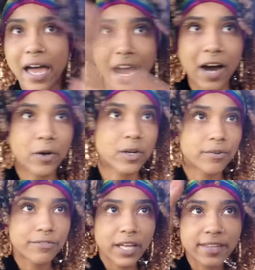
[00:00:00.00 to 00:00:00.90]
out
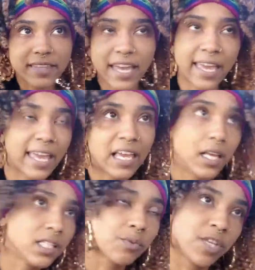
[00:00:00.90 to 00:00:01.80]
of like the
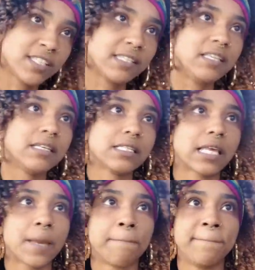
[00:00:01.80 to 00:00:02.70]
haze we see this like